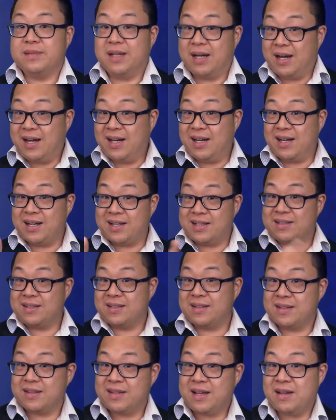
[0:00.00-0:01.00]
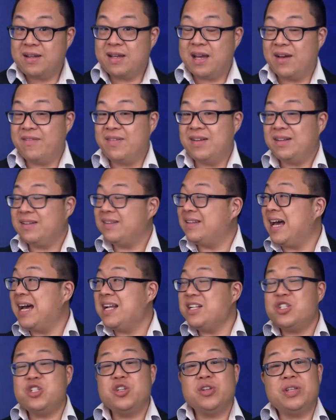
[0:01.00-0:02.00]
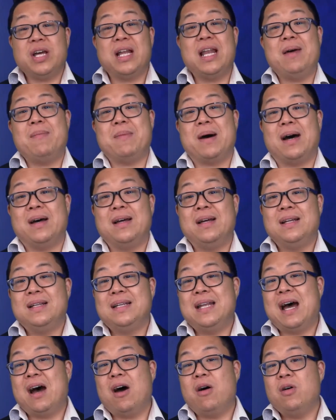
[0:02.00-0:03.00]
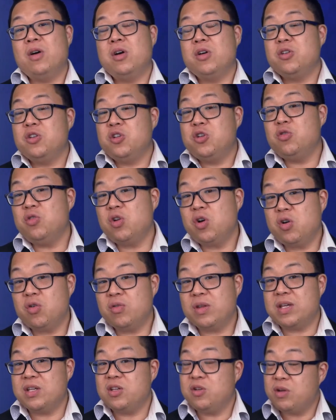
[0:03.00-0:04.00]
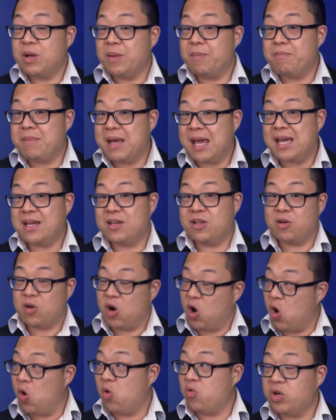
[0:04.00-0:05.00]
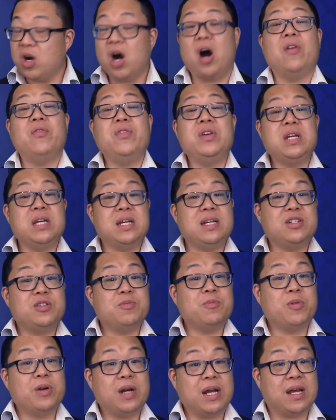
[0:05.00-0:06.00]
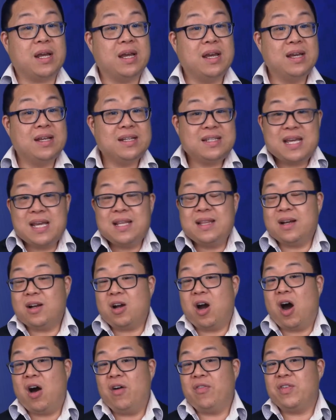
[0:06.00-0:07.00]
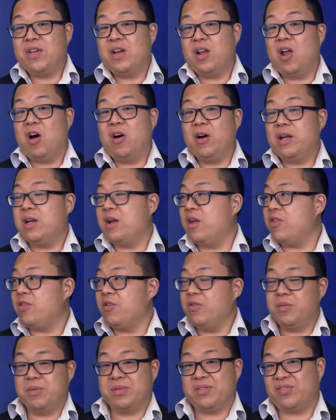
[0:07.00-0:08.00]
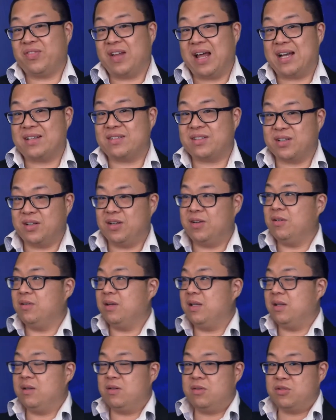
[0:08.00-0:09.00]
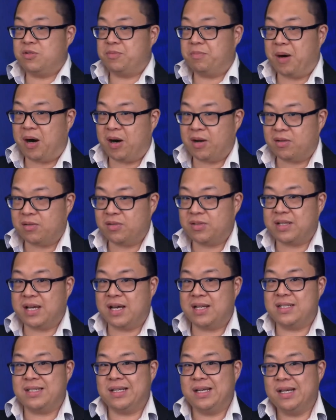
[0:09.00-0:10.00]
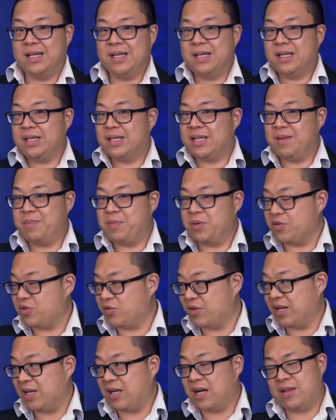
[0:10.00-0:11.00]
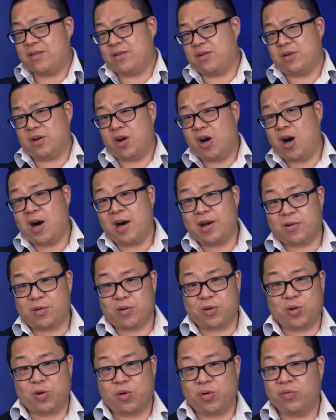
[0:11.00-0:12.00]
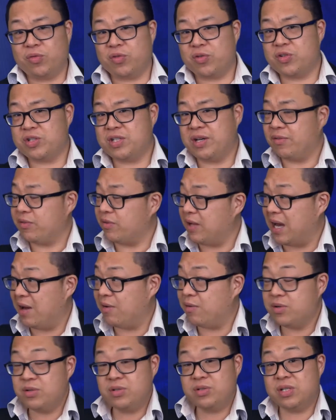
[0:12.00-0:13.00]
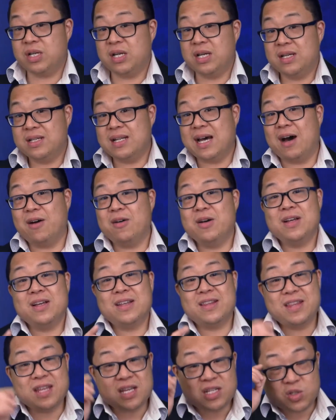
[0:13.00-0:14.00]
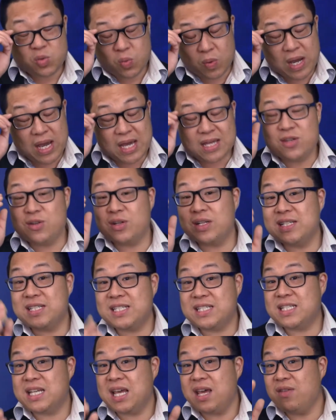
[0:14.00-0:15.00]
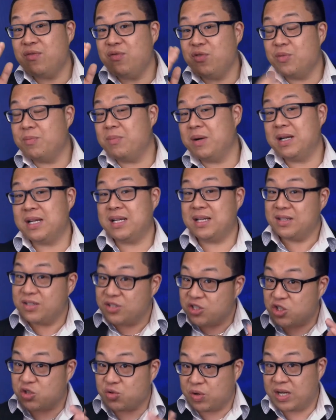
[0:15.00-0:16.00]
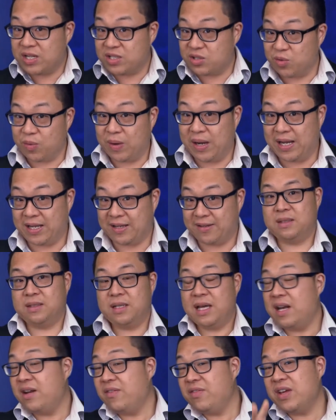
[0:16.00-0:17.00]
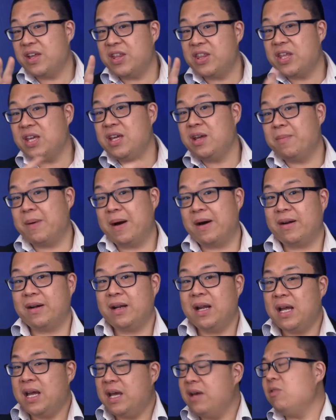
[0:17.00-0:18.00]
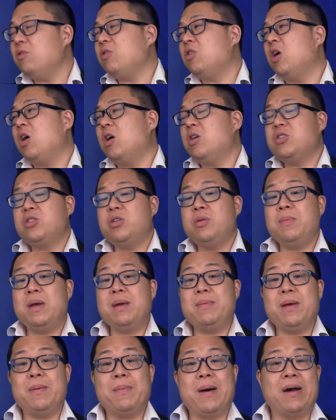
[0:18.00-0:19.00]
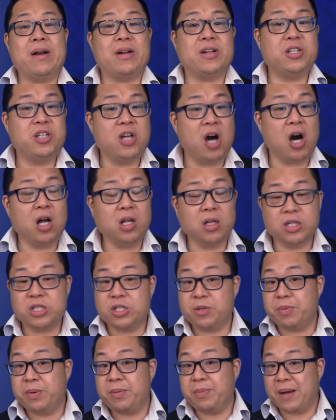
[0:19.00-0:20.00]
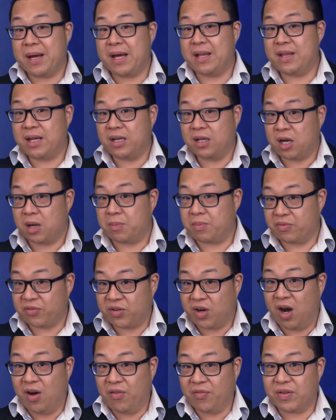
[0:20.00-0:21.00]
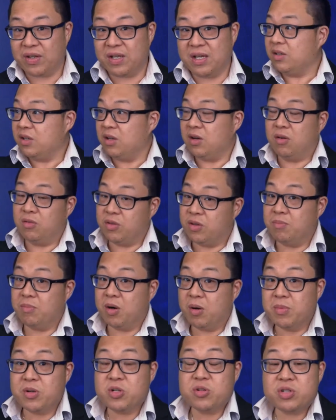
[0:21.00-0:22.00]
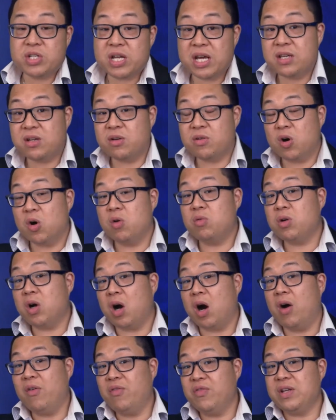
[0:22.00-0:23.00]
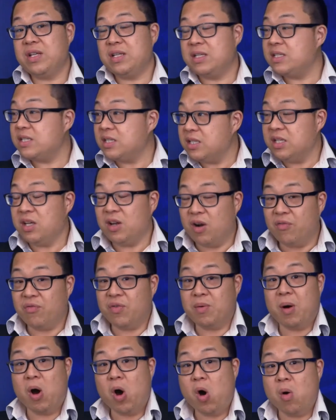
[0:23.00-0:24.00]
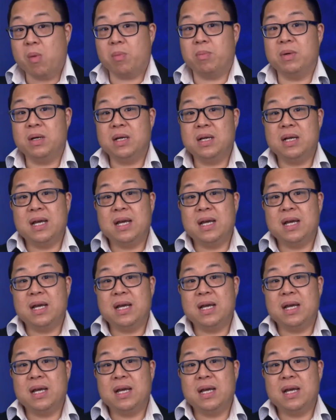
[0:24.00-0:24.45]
Ah, there you have it. That's your dilemma. Now, you know that you can make your own coffee each morning. Take that coffee along in a thermos flask, you know, in those bottles that keep your drink either hot or cold for several hours. Now, this way you can save your money straight away. And if you think about it, it'll cost you maybe about a dollar to prepare that cup of coffee, you know, the moment you take your own coffee you know, from home.